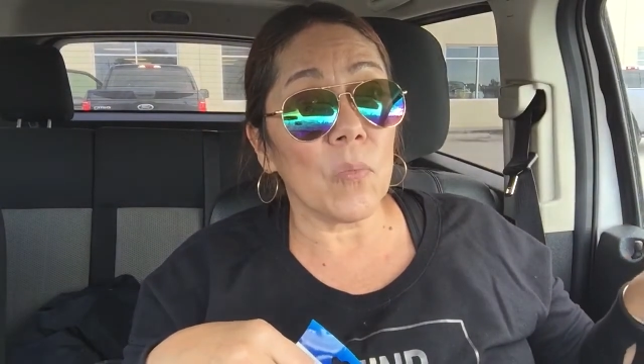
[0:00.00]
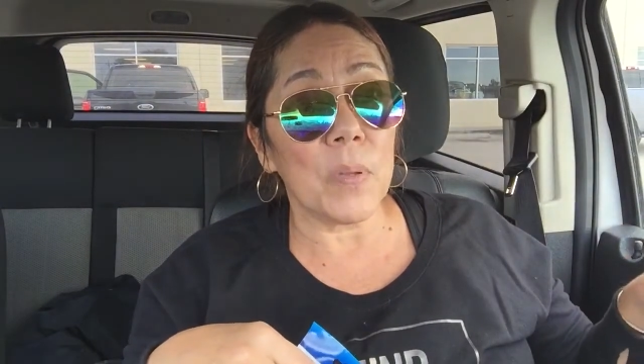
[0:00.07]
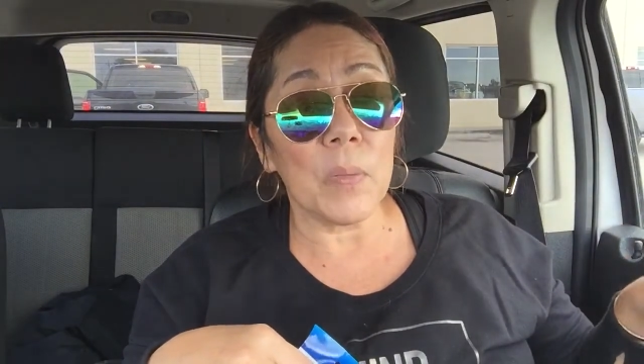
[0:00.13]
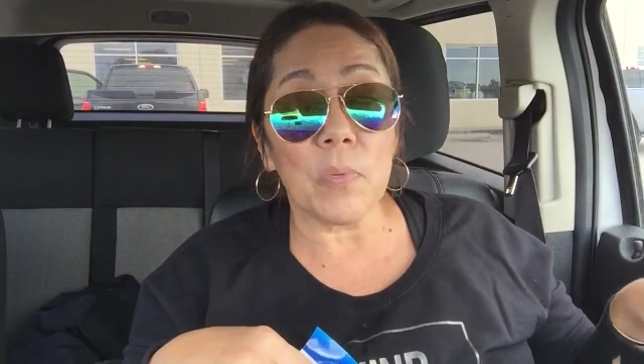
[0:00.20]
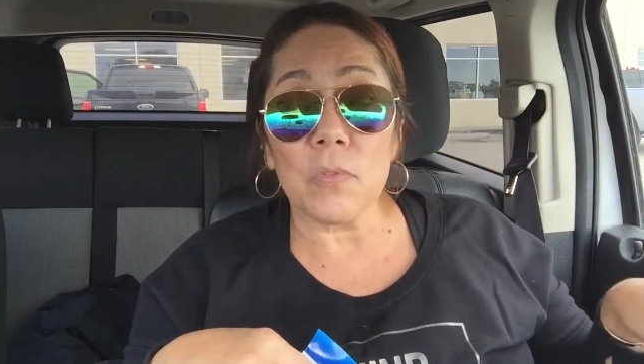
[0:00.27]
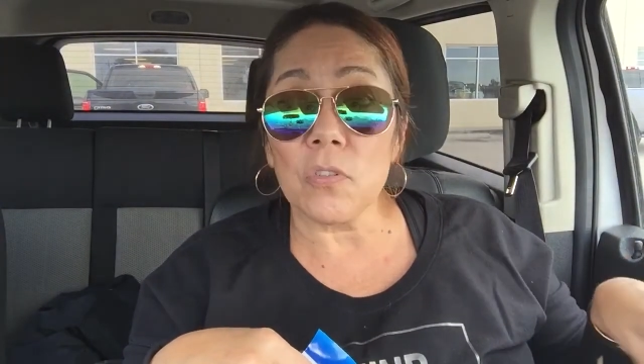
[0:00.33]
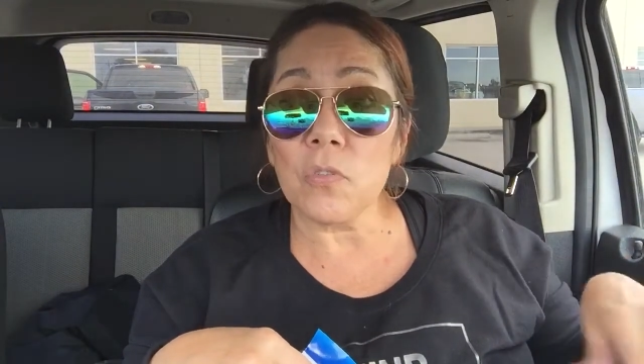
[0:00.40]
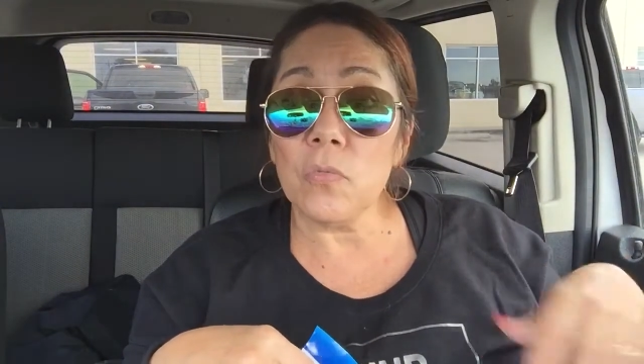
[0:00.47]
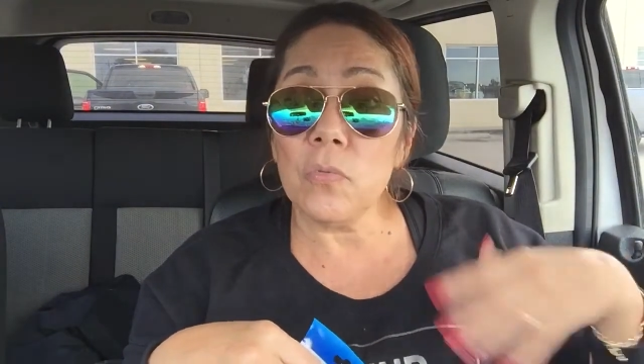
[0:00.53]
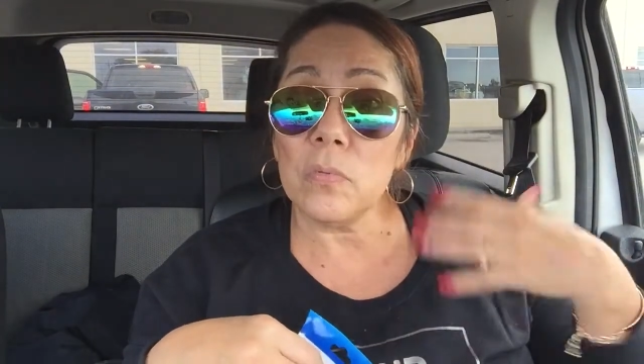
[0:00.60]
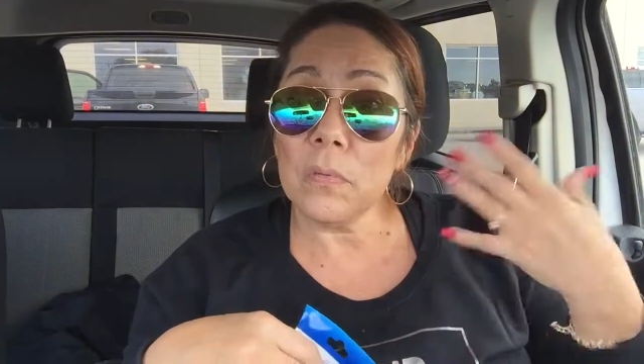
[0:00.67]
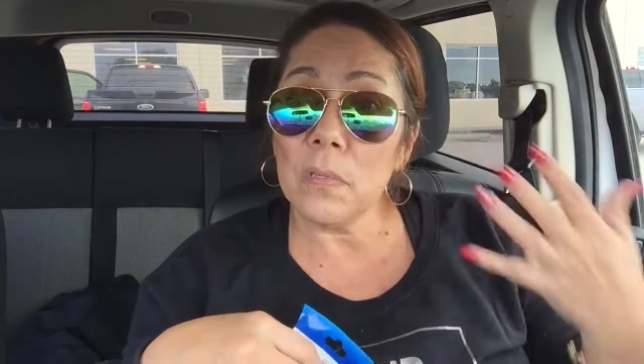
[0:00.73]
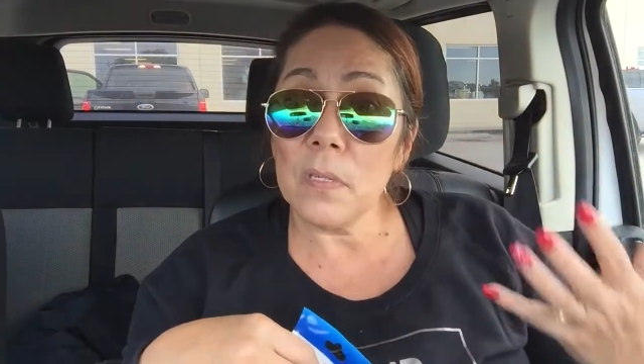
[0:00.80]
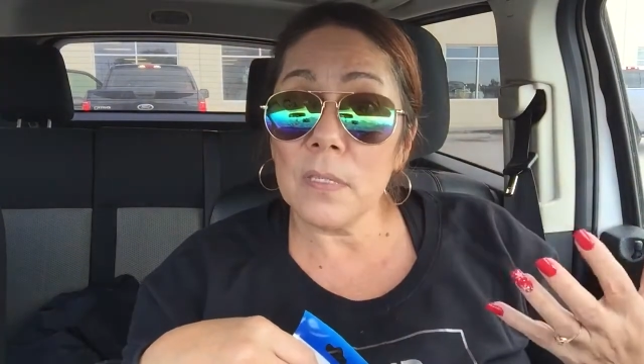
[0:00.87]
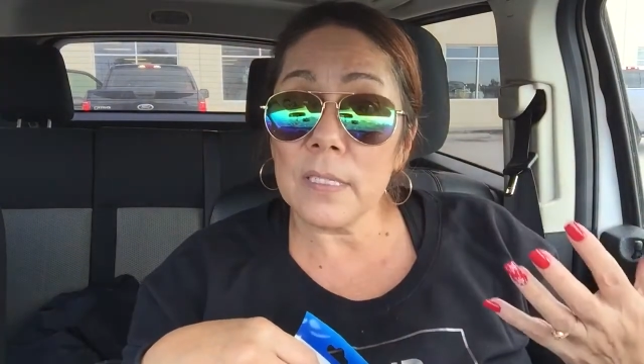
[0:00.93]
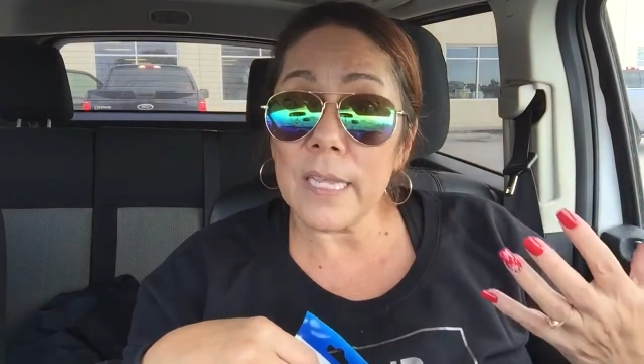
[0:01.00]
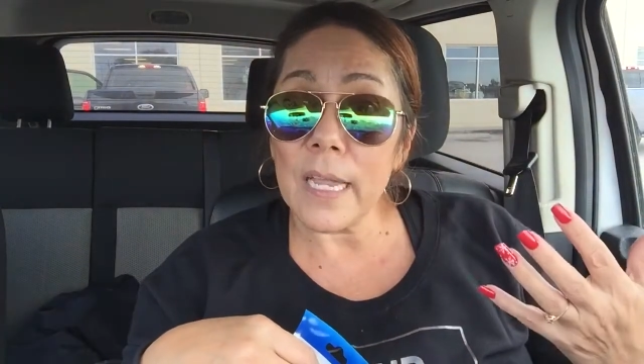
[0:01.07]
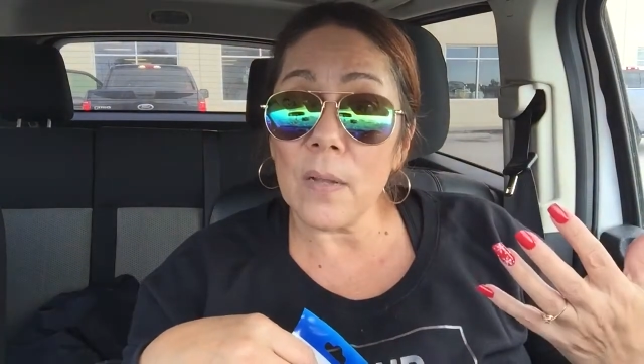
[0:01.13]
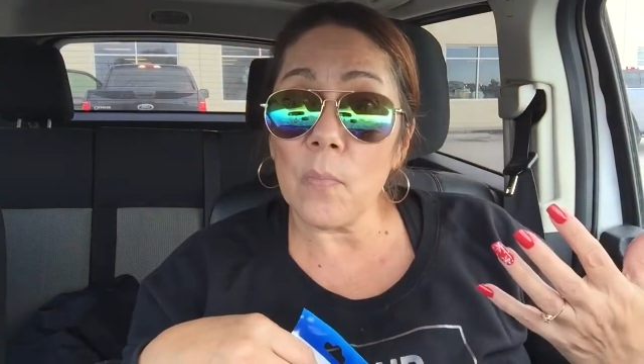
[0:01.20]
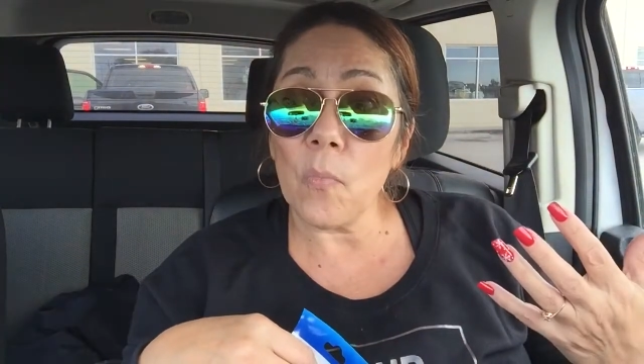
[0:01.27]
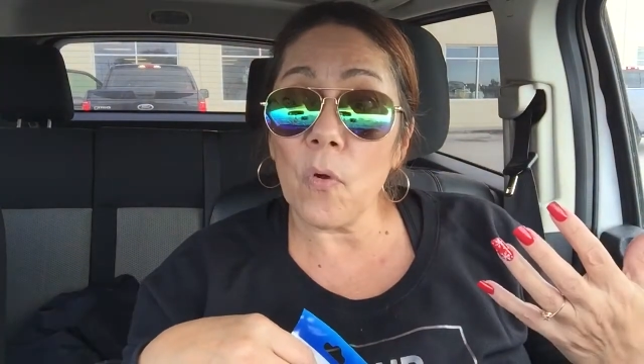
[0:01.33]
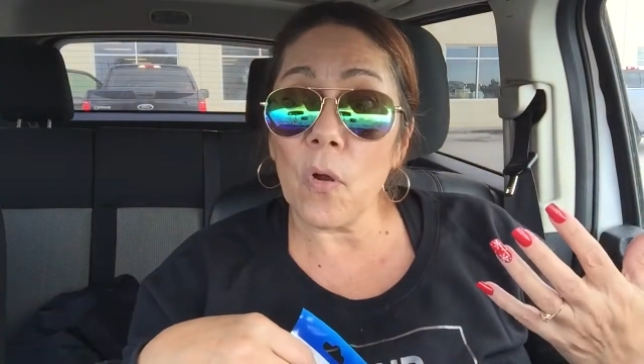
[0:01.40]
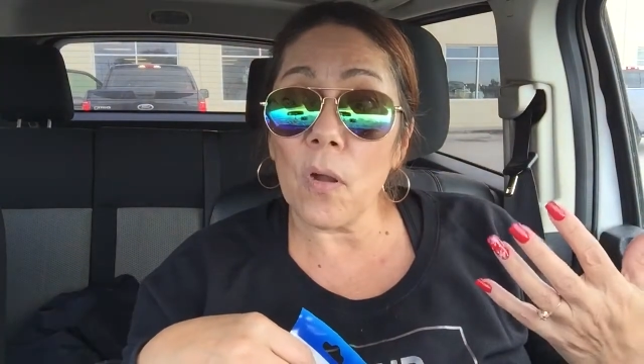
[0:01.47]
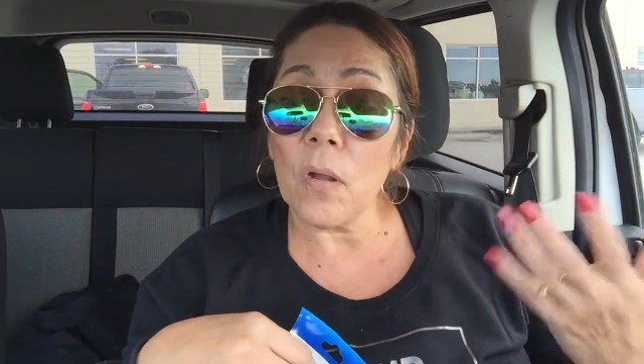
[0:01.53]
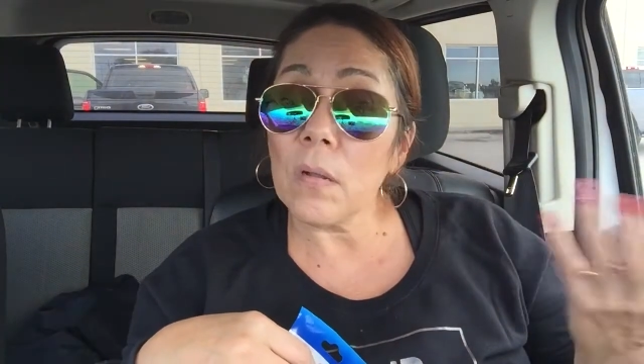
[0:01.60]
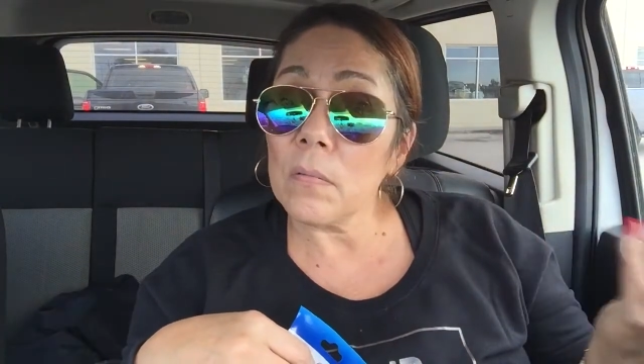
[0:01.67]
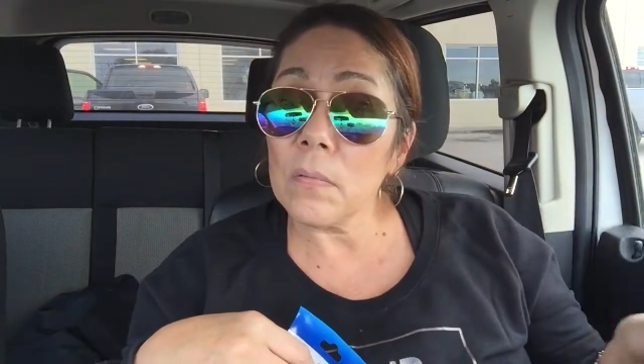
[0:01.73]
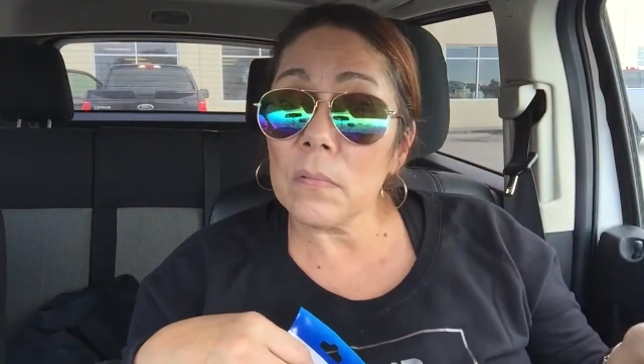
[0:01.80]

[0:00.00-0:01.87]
people do take more